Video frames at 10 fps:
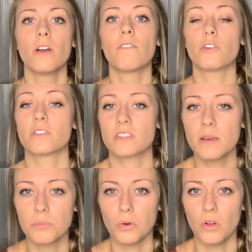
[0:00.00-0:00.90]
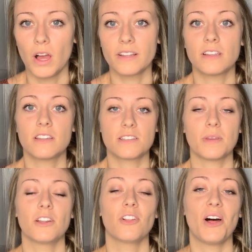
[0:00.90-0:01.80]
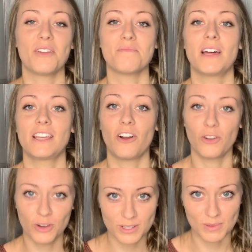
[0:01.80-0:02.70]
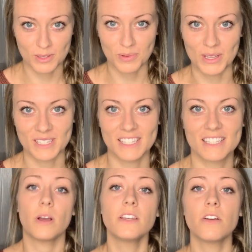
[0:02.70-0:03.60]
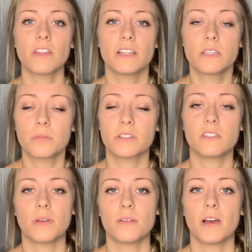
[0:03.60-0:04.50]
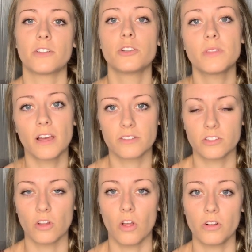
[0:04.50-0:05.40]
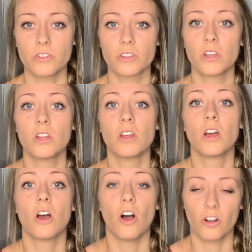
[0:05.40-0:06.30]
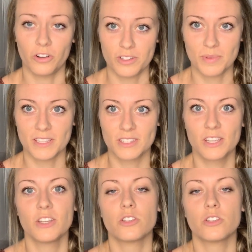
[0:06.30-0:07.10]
For example, I tend to spend a lot of money on Christmas presents. I know that I typically spend about $2,000 on Christmas.